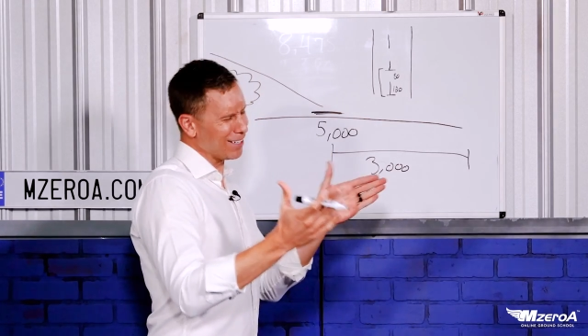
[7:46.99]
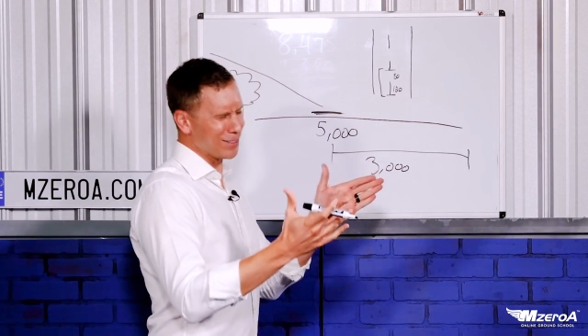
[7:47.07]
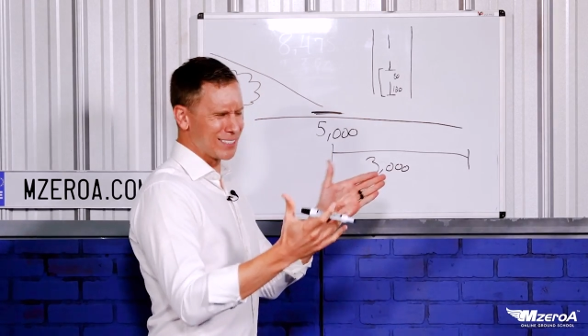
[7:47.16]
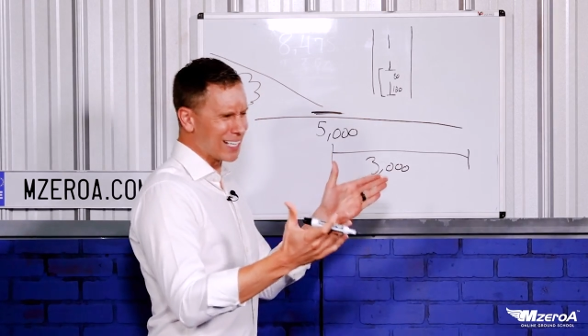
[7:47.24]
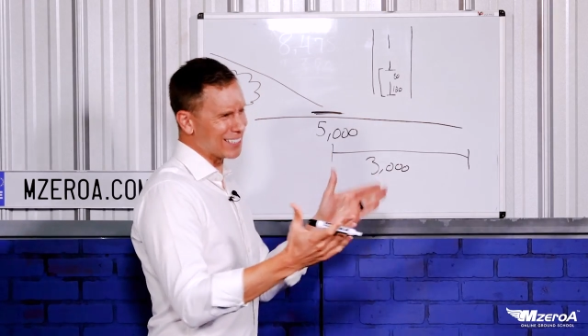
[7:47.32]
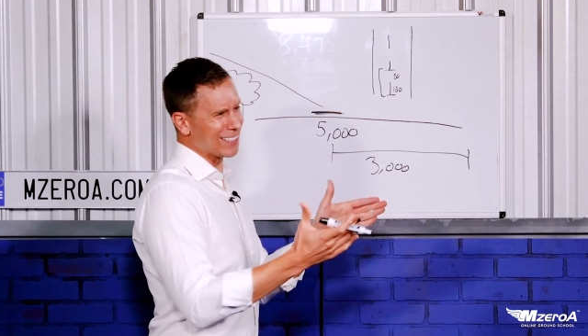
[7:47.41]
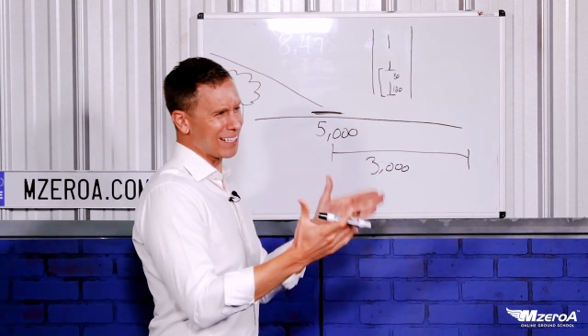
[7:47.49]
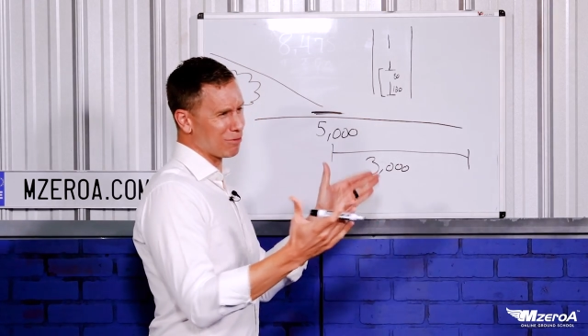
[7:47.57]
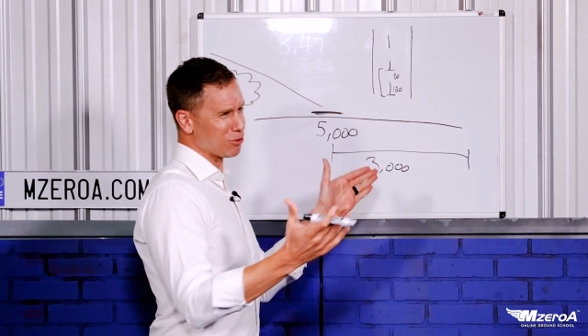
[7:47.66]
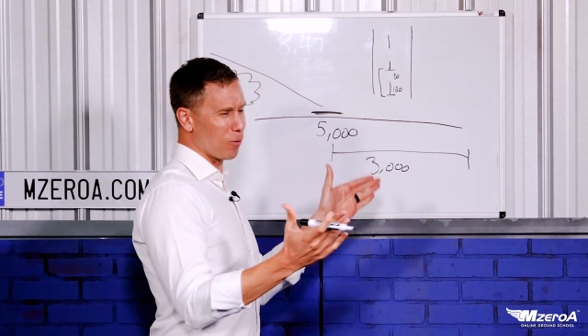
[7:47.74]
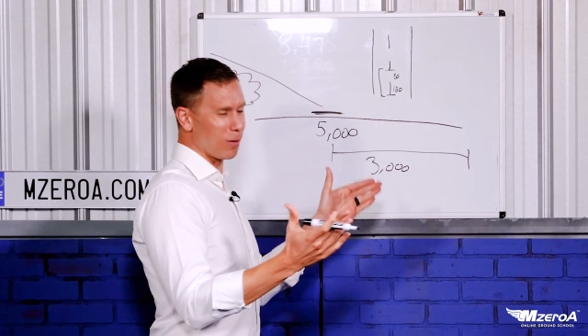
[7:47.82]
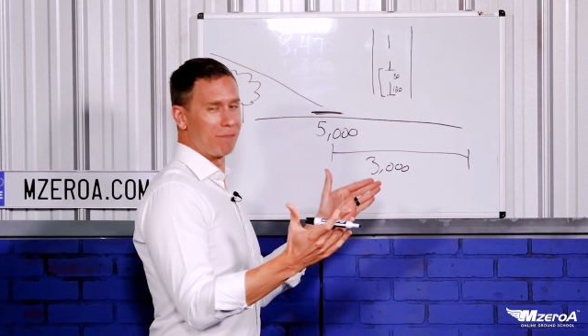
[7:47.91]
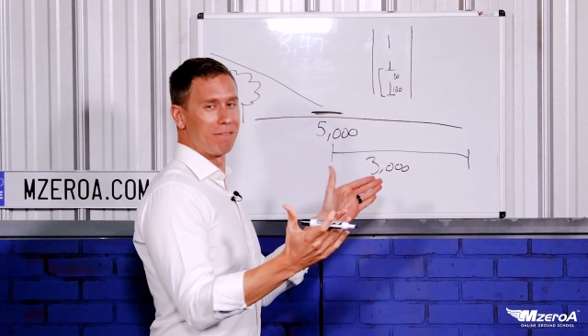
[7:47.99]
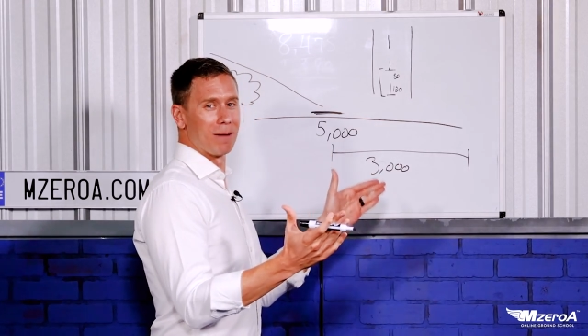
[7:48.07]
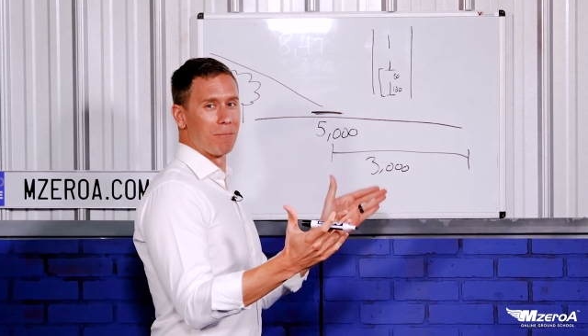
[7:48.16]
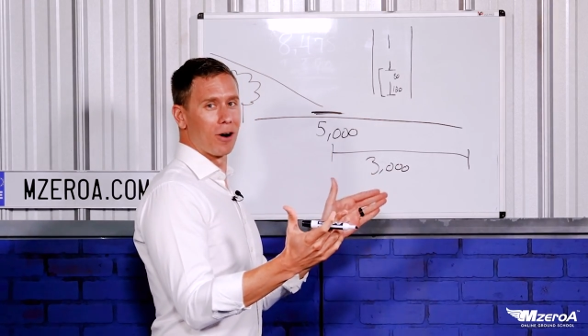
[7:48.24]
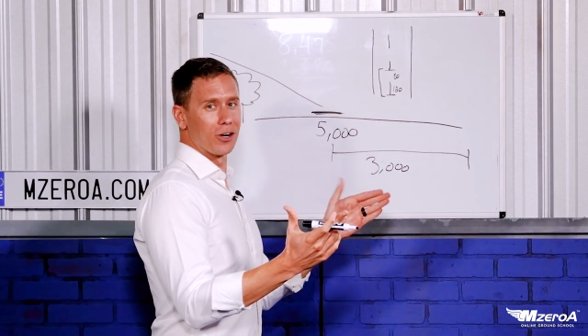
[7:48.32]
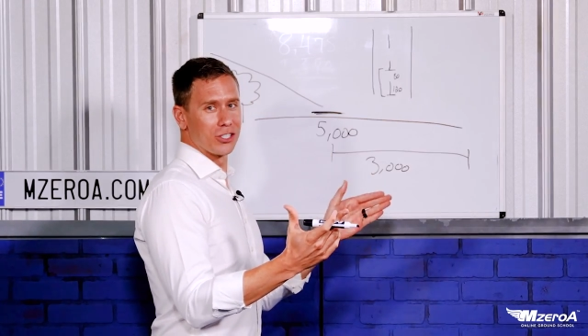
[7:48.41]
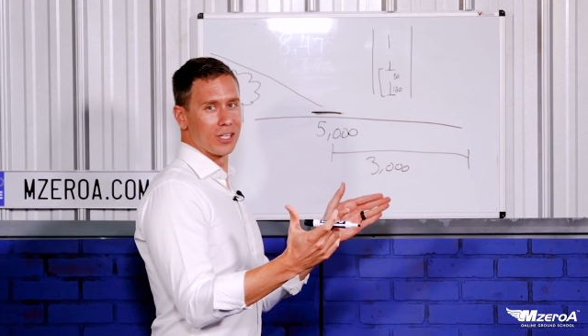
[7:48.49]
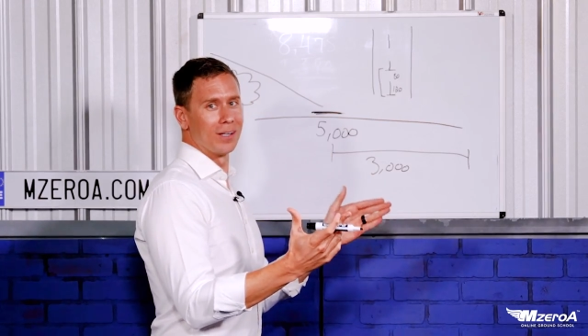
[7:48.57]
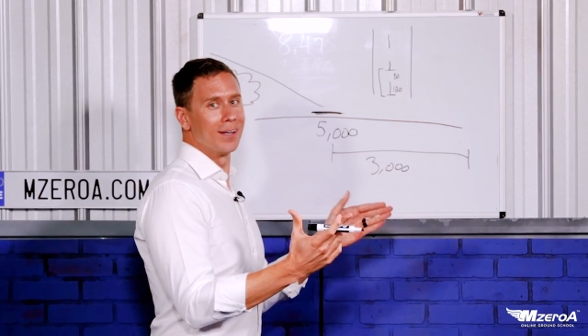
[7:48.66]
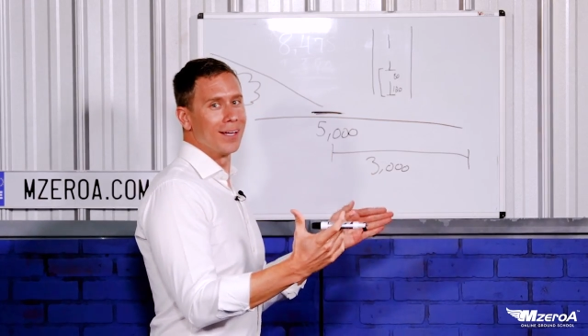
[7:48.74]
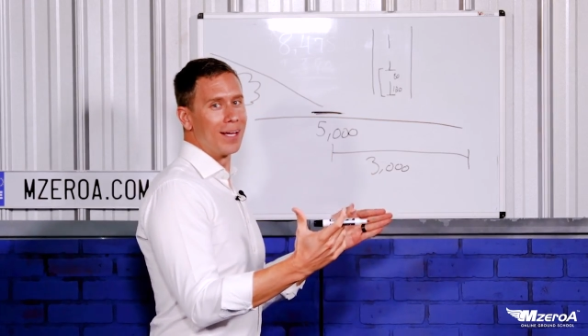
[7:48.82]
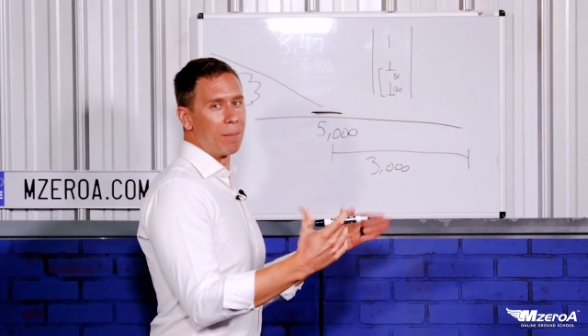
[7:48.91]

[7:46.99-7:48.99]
and you technically have 20 feet of margin,